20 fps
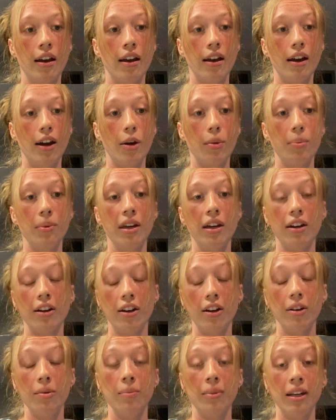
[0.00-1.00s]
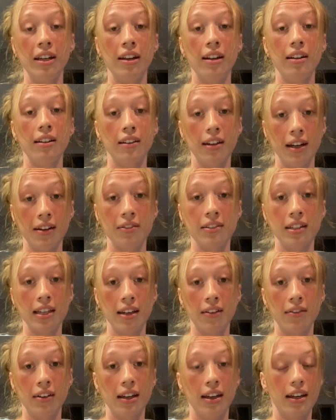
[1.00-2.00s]
Help that could be
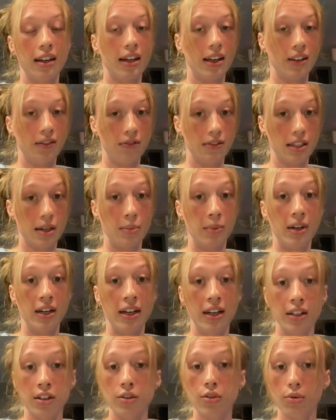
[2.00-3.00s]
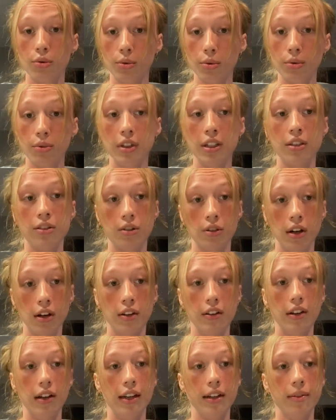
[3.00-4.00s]
life-saving if someone is truly
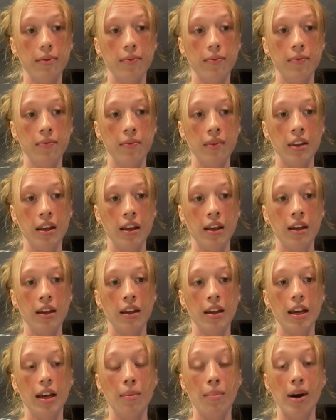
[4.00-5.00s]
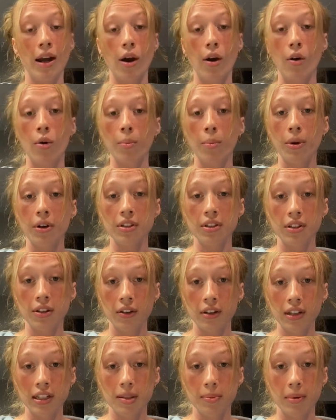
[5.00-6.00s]
struggling. In my own personal
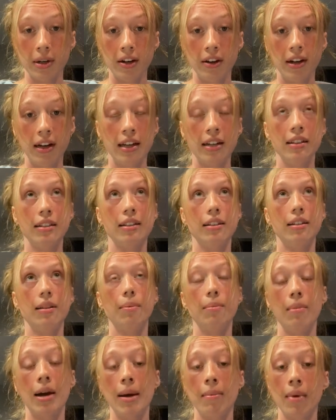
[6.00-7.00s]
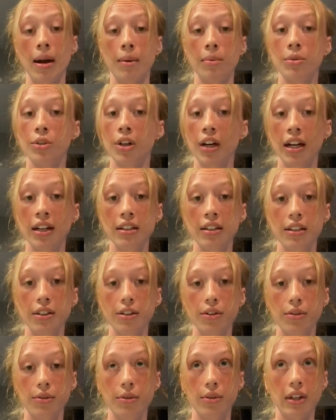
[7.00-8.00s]
experience, my mom tried
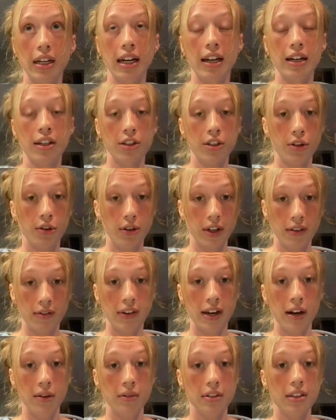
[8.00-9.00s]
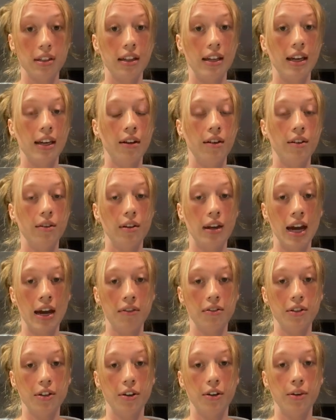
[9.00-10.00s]
to get into grief counseling
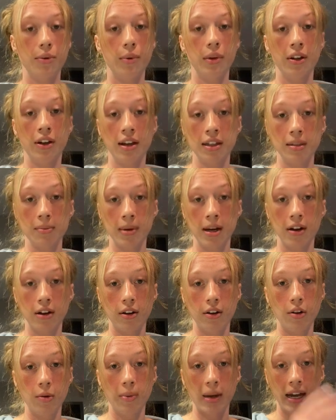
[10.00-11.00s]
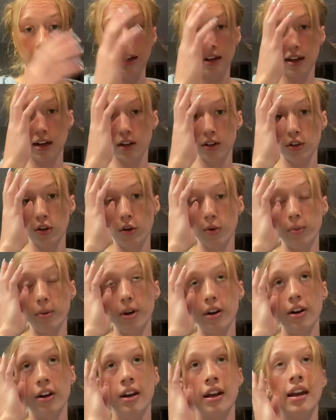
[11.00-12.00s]
after we lost my uncle back in October,